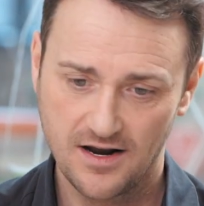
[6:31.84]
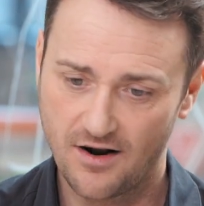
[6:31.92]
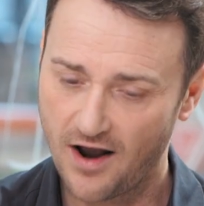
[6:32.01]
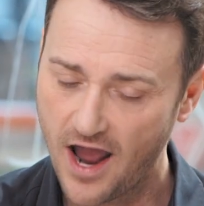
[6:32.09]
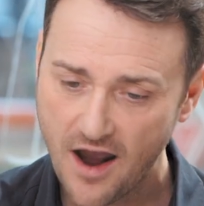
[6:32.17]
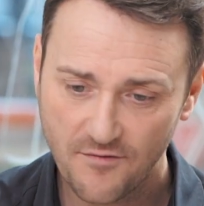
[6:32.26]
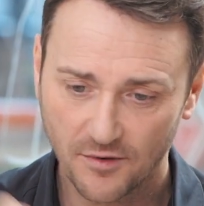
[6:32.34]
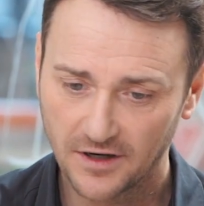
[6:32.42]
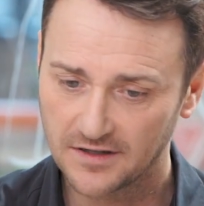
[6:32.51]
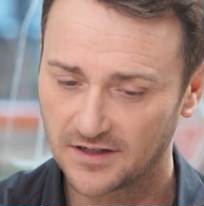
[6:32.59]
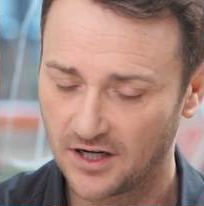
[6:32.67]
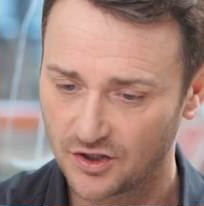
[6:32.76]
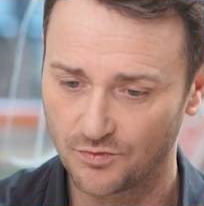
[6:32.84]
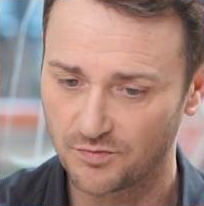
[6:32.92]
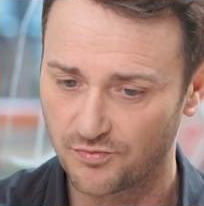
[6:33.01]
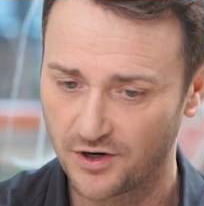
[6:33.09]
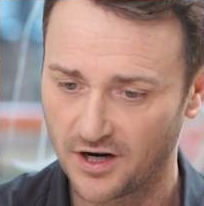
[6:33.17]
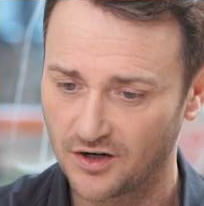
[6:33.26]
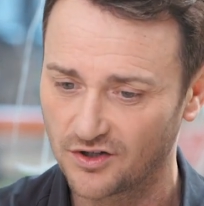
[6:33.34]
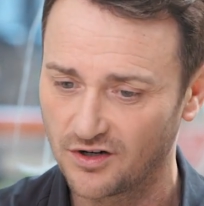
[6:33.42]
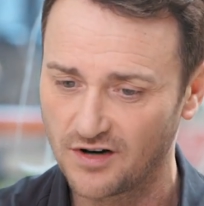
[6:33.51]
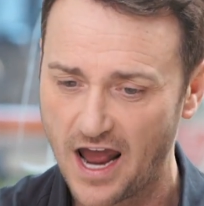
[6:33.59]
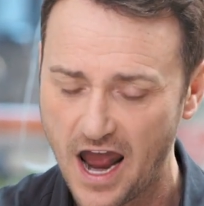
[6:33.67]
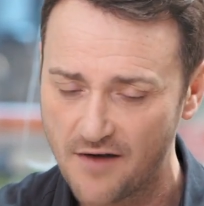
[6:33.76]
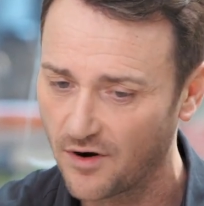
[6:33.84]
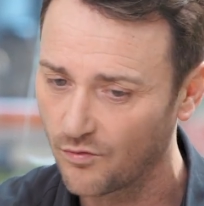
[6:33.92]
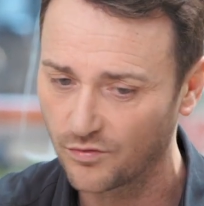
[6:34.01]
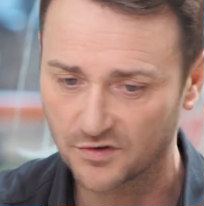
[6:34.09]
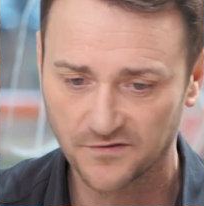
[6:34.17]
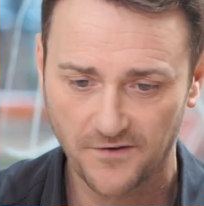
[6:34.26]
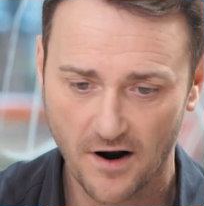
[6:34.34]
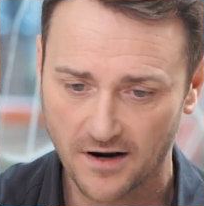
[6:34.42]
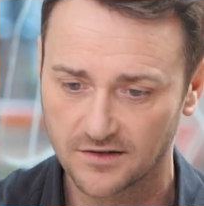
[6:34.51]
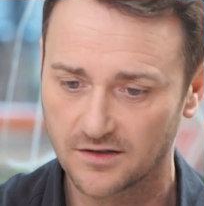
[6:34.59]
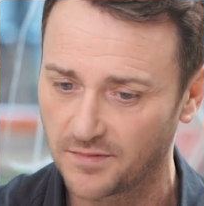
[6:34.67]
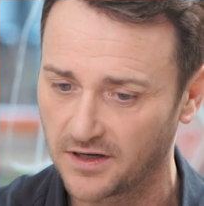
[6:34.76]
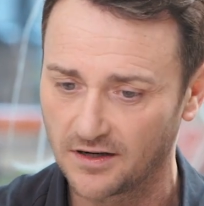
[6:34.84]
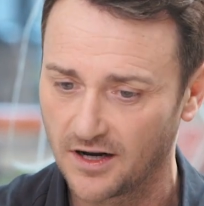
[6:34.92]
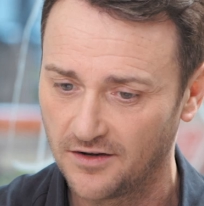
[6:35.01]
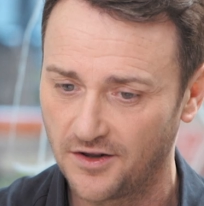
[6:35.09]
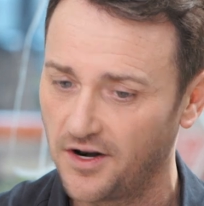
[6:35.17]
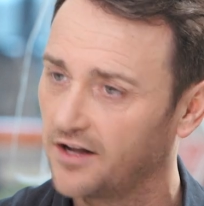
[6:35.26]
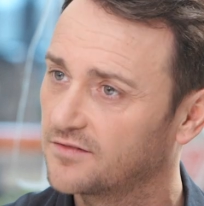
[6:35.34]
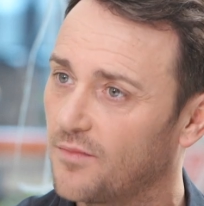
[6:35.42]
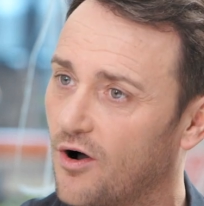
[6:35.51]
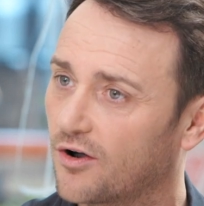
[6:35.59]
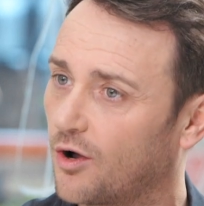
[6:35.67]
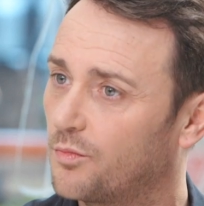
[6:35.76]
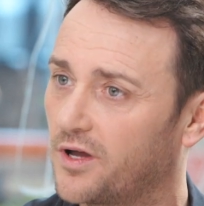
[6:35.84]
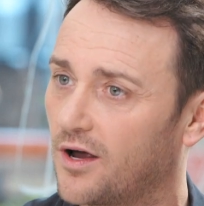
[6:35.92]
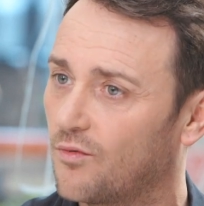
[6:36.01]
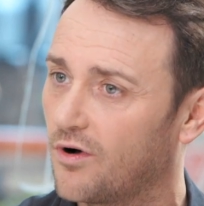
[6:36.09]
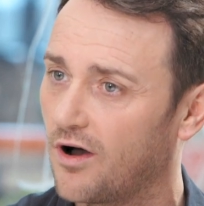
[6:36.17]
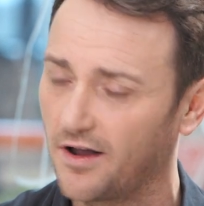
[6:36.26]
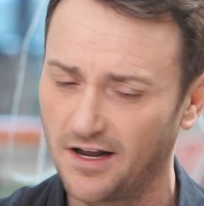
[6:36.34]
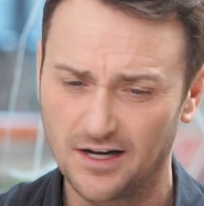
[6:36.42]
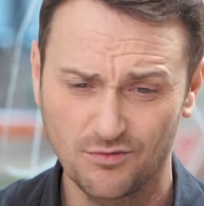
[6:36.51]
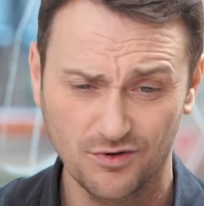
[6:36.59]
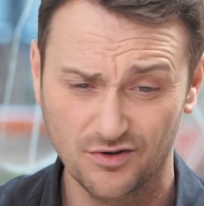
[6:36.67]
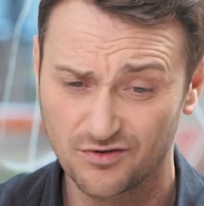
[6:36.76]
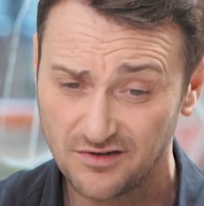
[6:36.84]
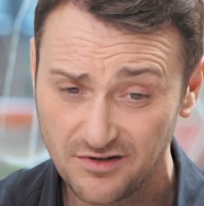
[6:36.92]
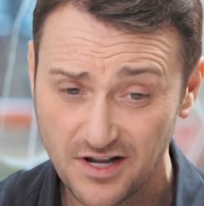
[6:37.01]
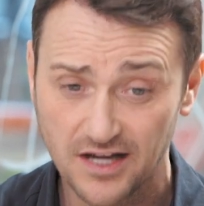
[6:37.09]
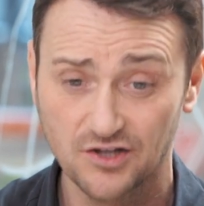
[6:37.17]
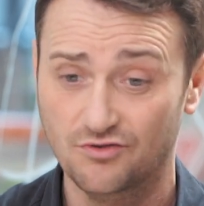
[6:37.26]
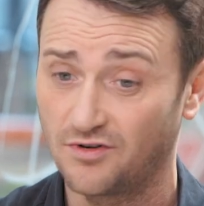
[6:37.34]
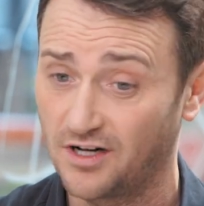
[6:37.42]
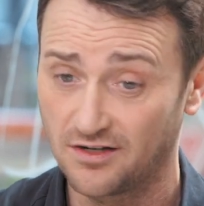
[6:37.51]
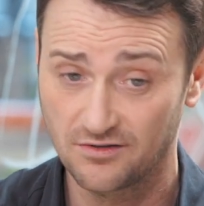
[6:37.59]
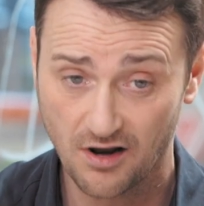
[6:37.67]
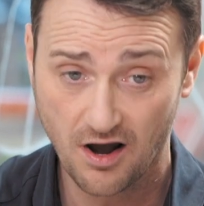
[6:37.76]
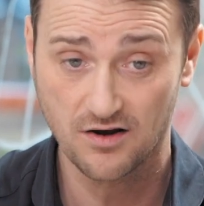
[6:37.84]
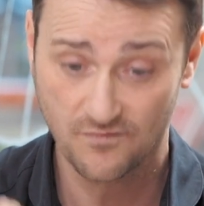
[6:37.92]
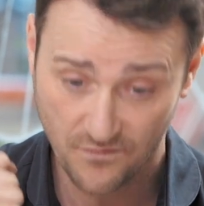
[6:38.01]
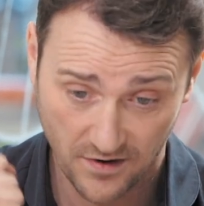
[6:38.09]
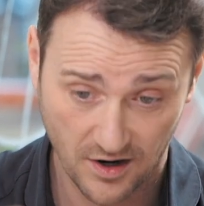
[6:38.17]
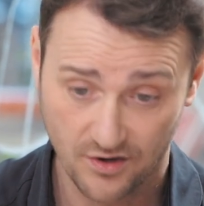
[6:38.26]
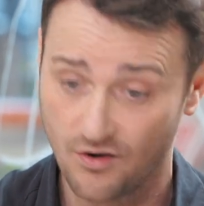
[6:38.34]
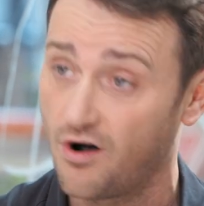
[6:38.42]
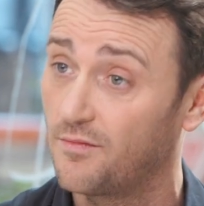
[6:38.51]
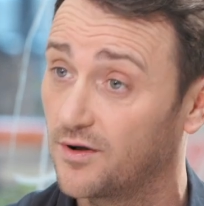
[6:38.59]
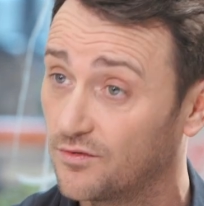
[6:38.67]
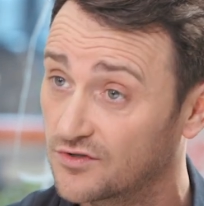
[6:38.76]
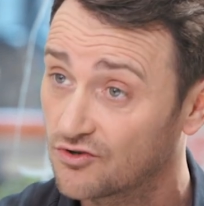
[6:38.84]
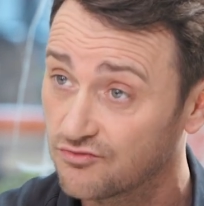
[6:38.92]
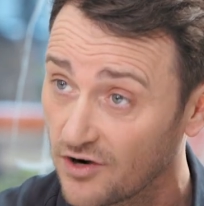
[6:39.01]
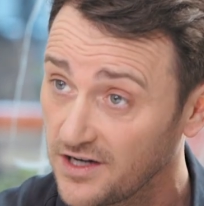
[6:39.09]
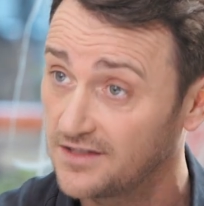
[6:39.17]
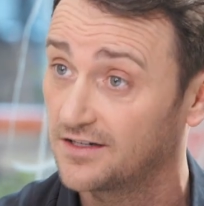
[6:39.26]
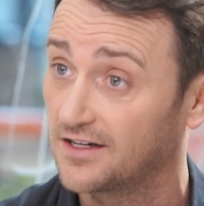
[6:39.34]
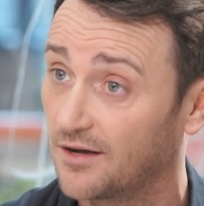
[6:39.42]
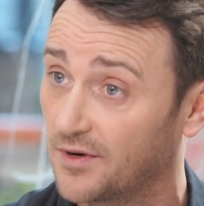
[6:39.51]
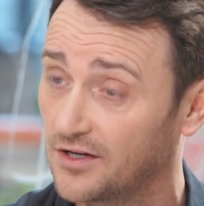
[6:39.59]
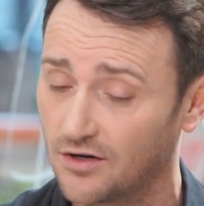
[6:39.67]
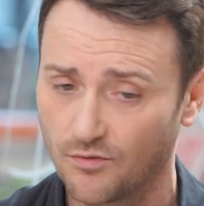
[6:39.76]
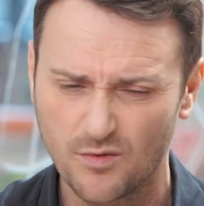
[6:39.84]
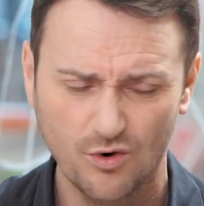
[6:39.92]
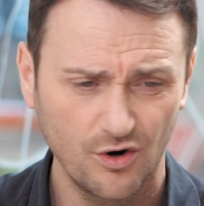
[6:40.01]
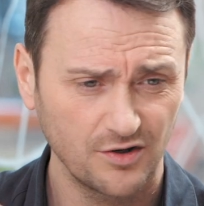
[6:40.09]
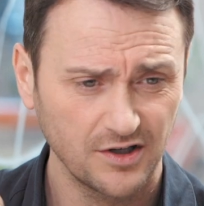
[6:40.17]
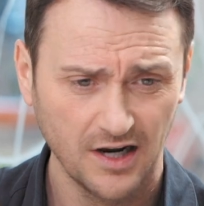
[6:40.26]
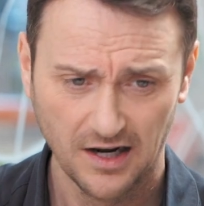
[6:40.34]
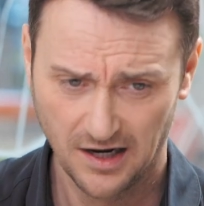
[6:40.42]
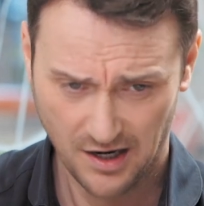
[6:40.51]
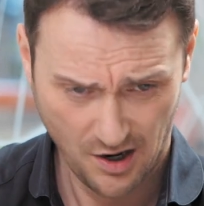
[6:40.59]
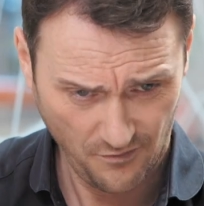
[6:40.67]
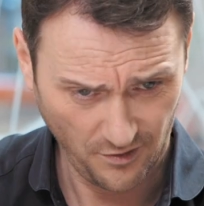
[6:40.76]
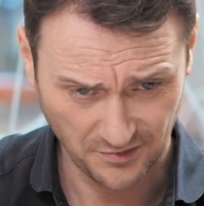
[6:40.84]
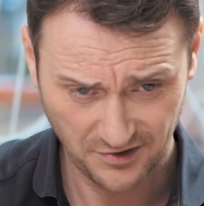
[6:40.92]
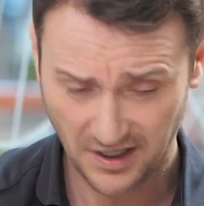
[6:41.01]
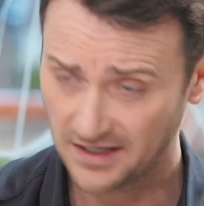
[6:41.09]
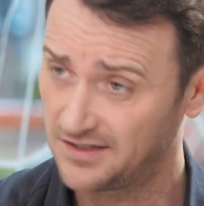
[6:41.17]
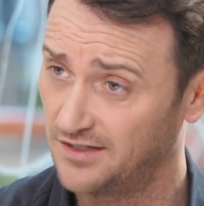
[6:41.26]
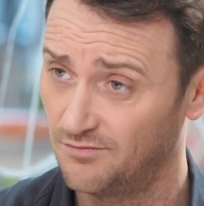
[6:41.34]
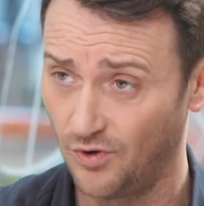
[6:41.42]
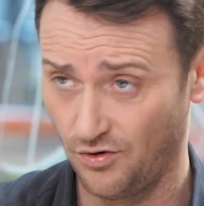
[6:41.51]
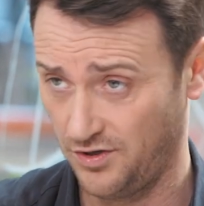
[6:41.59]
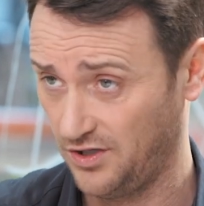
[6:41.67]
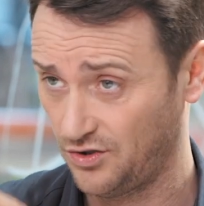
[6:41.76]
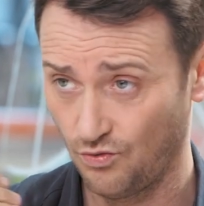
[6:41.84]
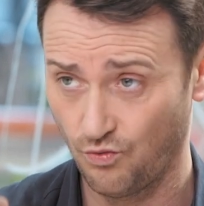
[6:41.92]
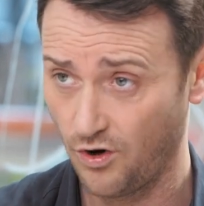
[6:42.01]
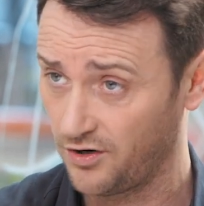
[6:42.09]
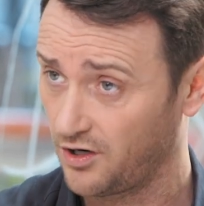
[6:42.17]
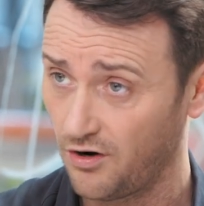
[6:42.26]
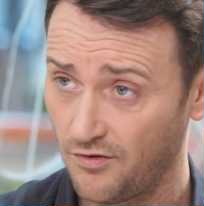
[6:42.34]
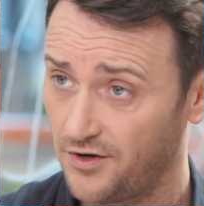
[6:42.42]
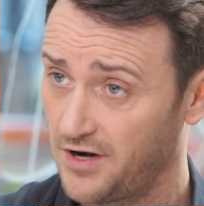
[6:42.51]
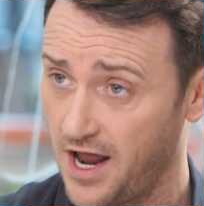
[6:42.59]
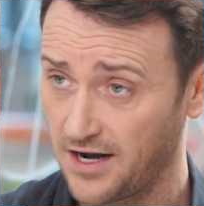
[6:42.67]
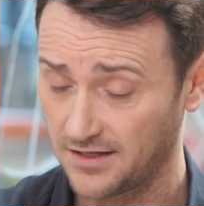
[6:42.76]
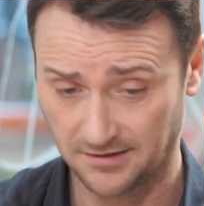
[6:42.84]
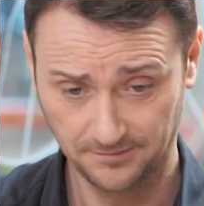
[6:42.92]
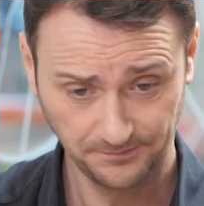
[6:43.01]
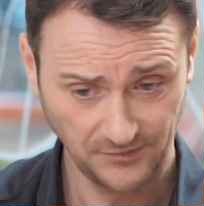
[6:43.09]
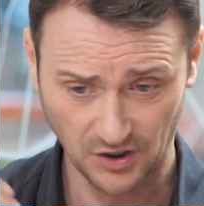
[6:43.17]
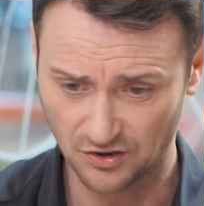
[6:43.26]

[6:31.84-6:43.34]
You know, everybody in his kitchen was British and everyone was fighting to be the next Marco Pierre White. And it was literally like Vietnam. It was crazy. I mean, you know, we worked from six in the morning till one o'clock the next.